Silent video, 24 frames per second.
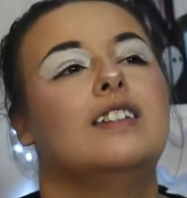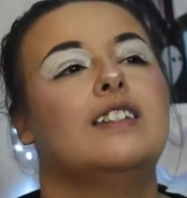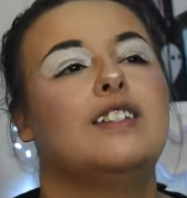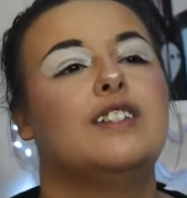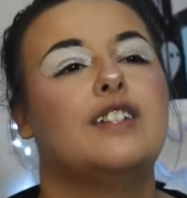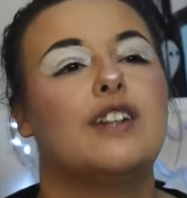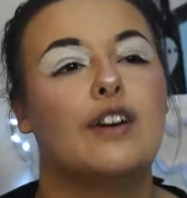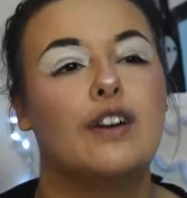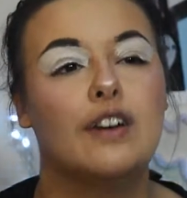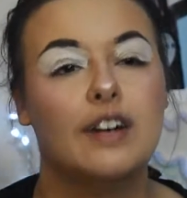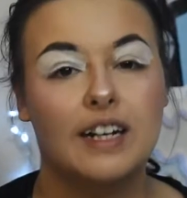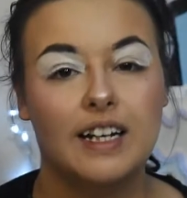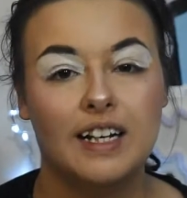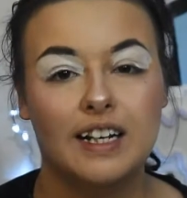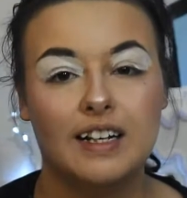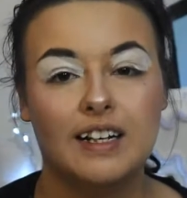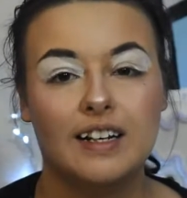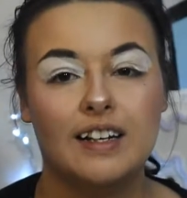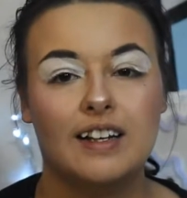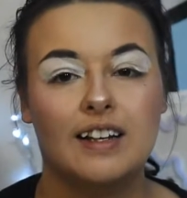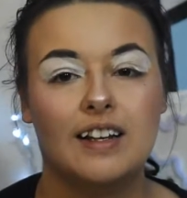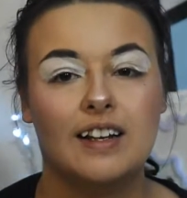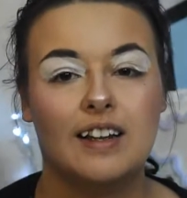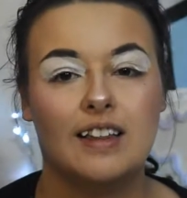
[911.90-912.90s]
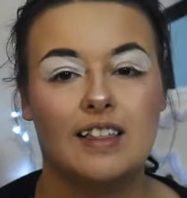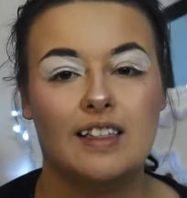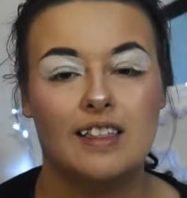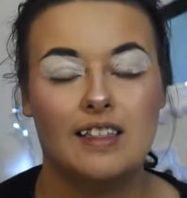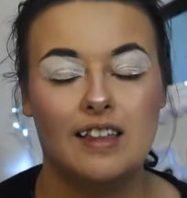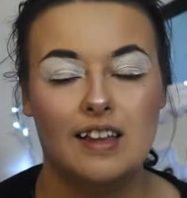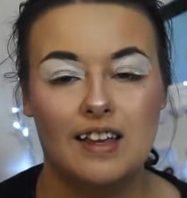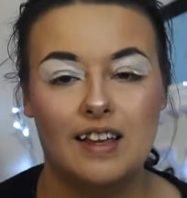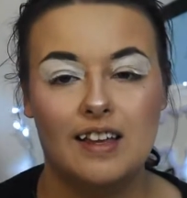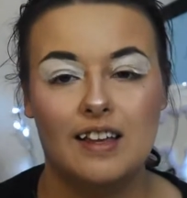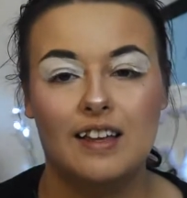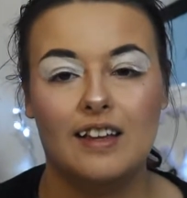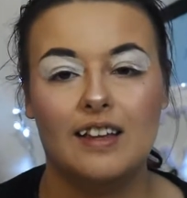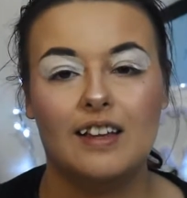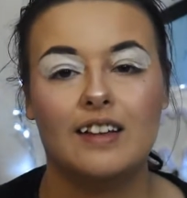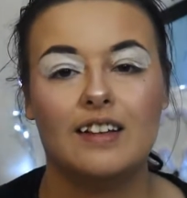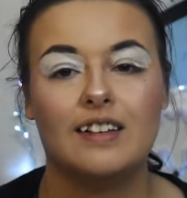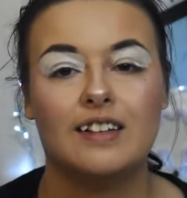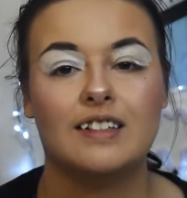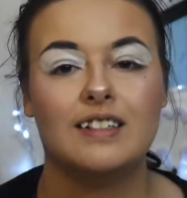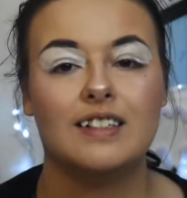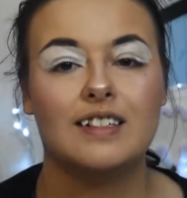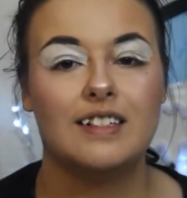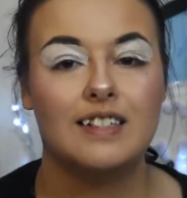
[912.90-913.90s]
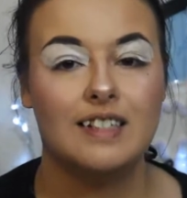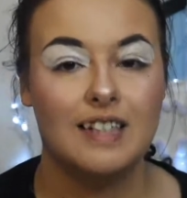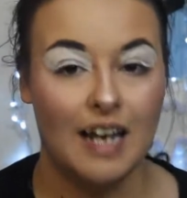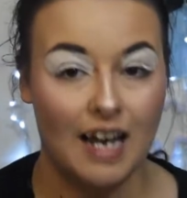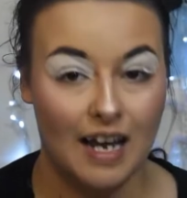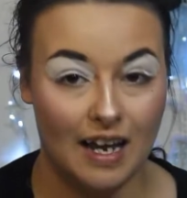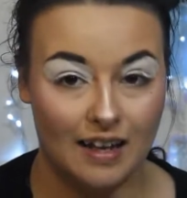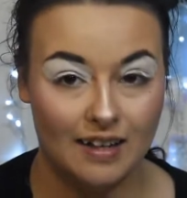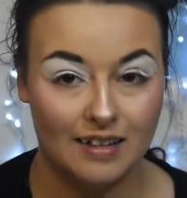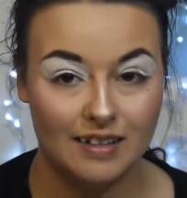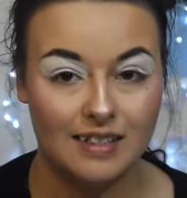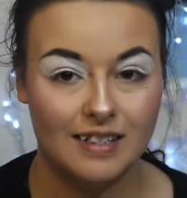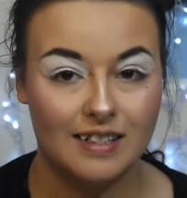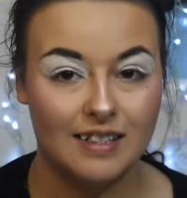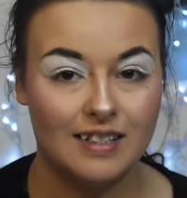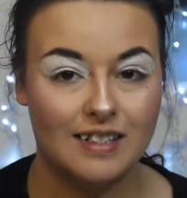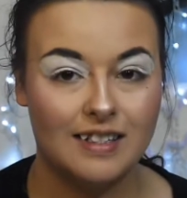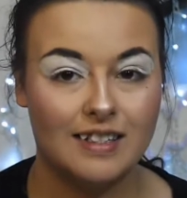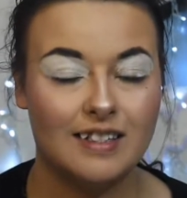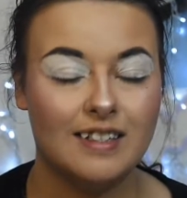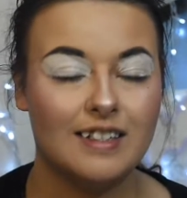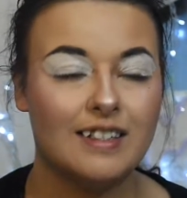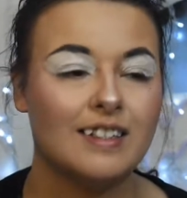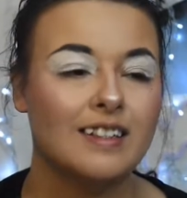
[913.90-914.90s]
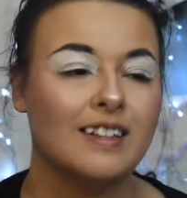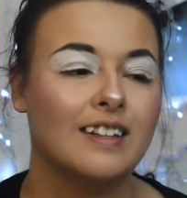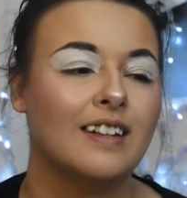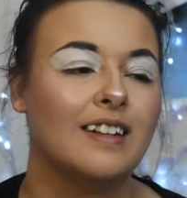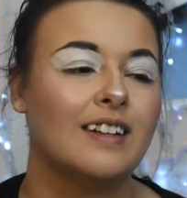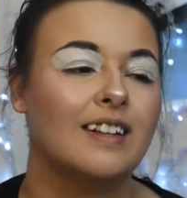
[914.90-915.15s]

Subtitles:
during the dance,